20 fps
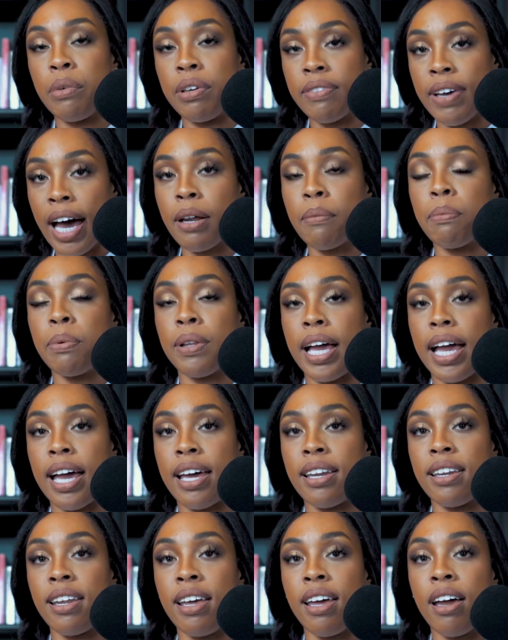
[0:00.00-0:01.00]
We've got a
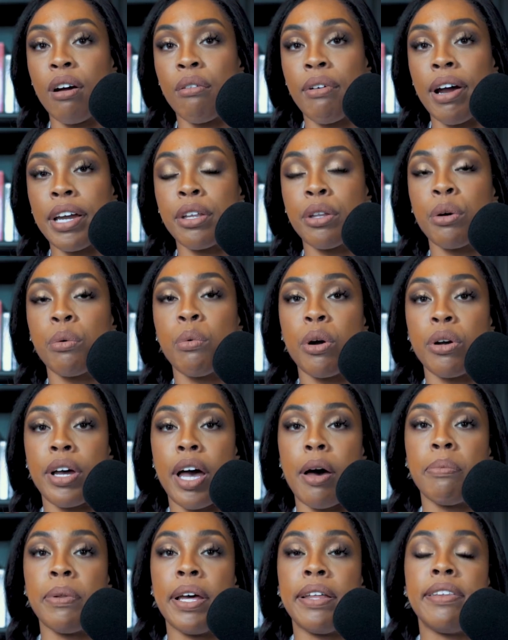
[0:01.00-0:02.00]
plan, a regular
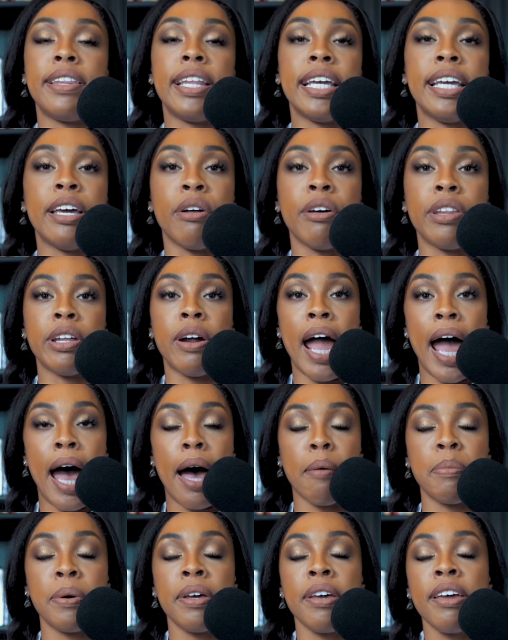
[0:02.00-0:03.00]
workout plan that they get their
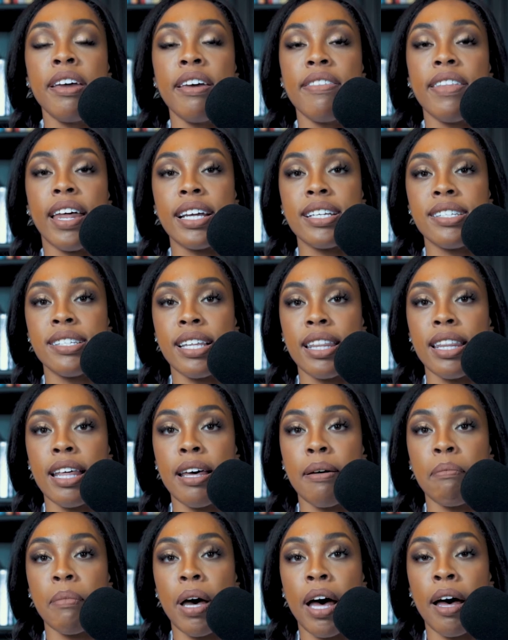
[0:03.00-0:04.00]
app that I send
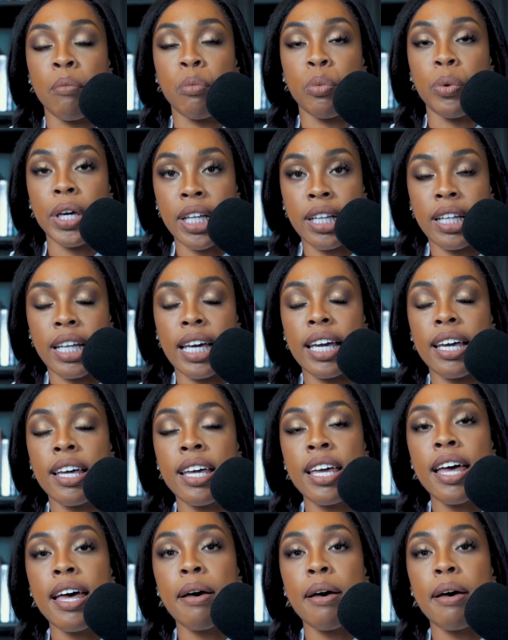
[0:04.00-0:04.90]
them weekly.